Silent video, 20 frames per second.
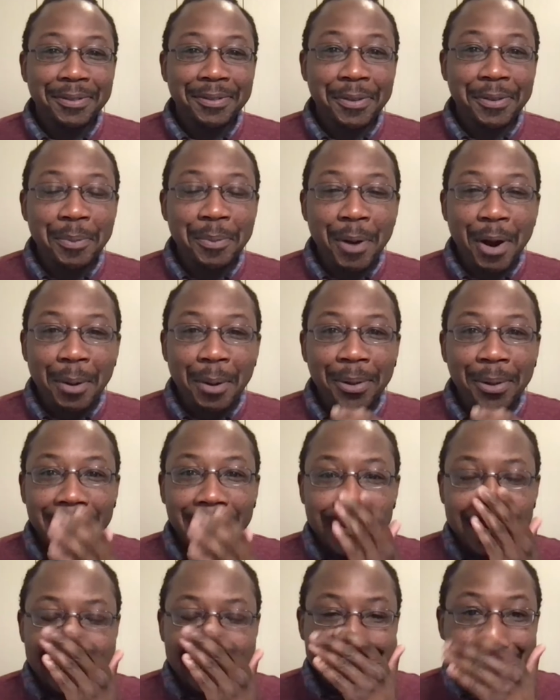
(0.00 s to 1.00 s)
FoodMarble
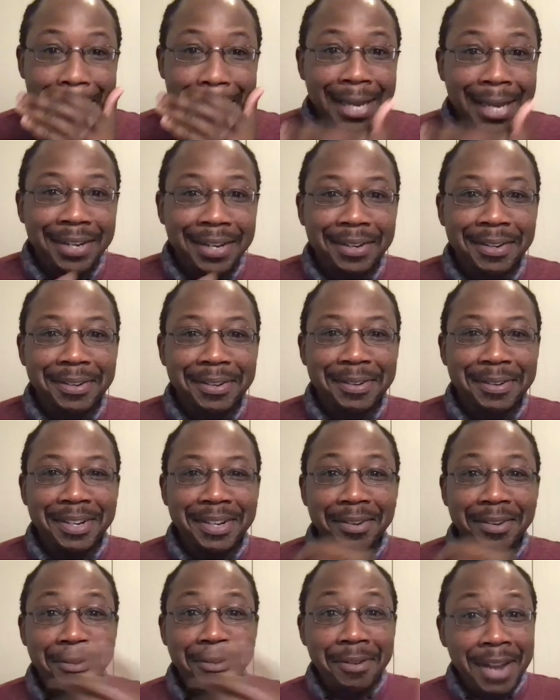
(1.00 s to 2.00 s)
is that
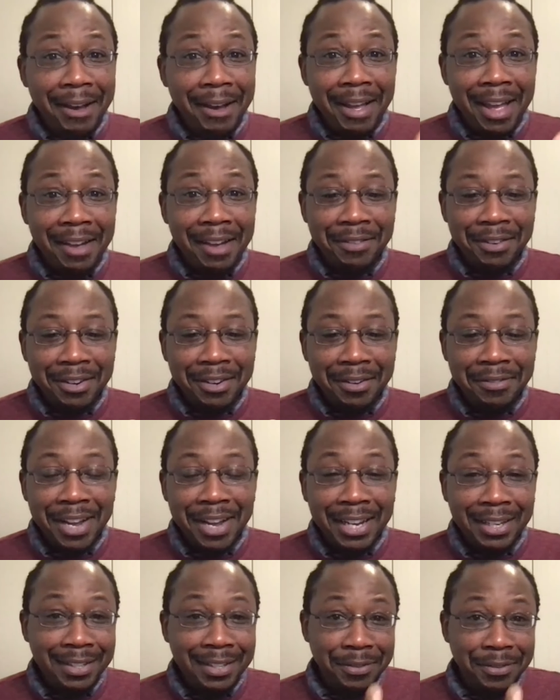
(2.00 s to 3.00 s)
you now have your device.